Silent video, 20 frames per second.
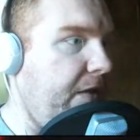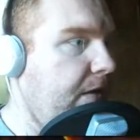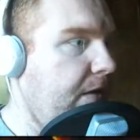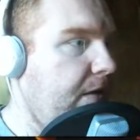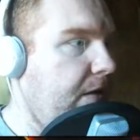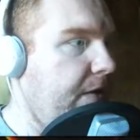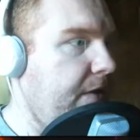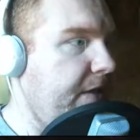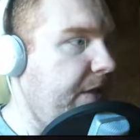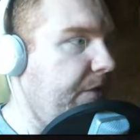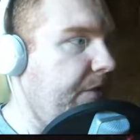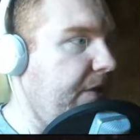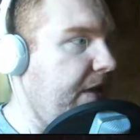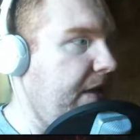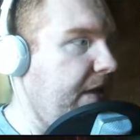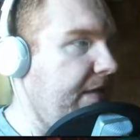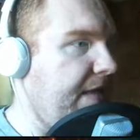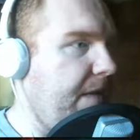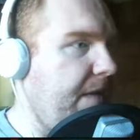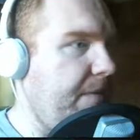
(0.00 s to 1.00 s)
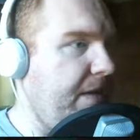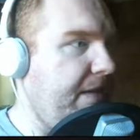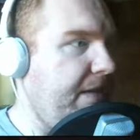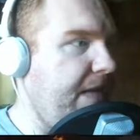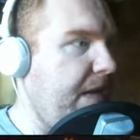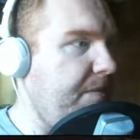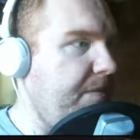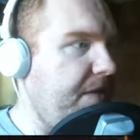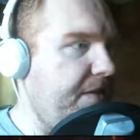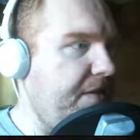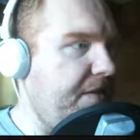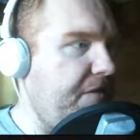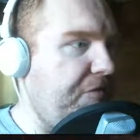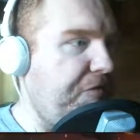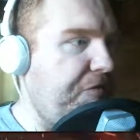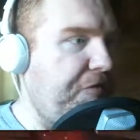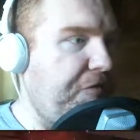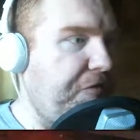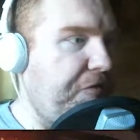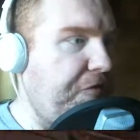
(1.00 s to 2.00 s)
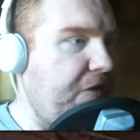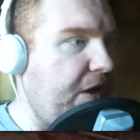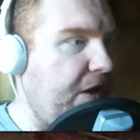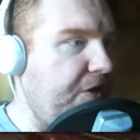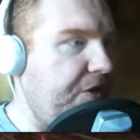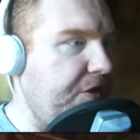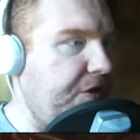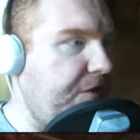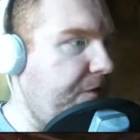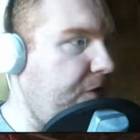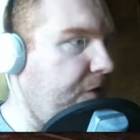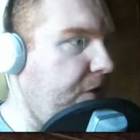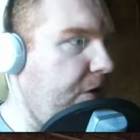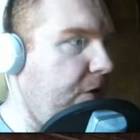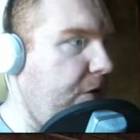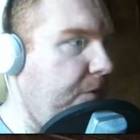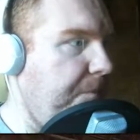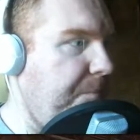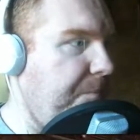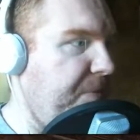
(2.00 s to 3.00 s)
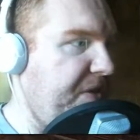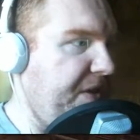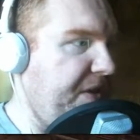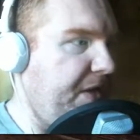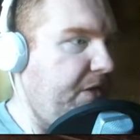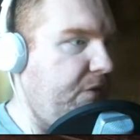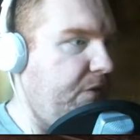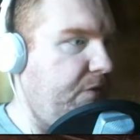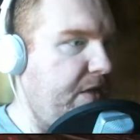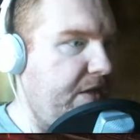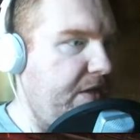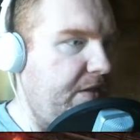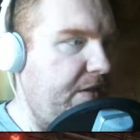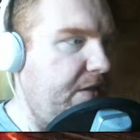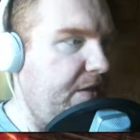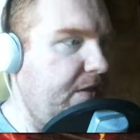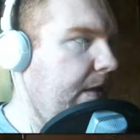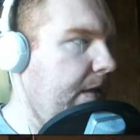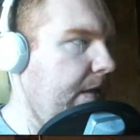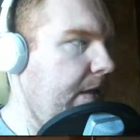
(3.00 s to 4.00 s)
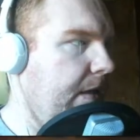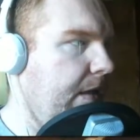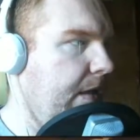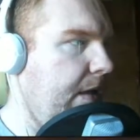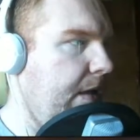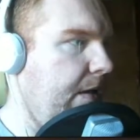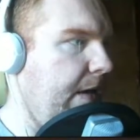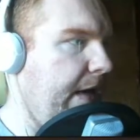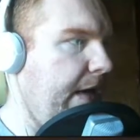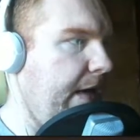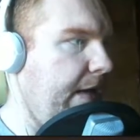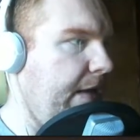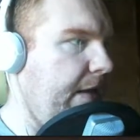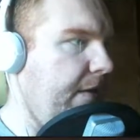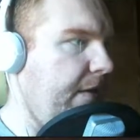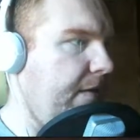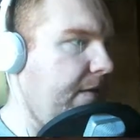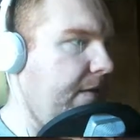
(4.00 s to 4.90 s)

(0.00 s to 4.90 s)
Because I realized how many times I said fuck just for no particular reason. Alright, I think it's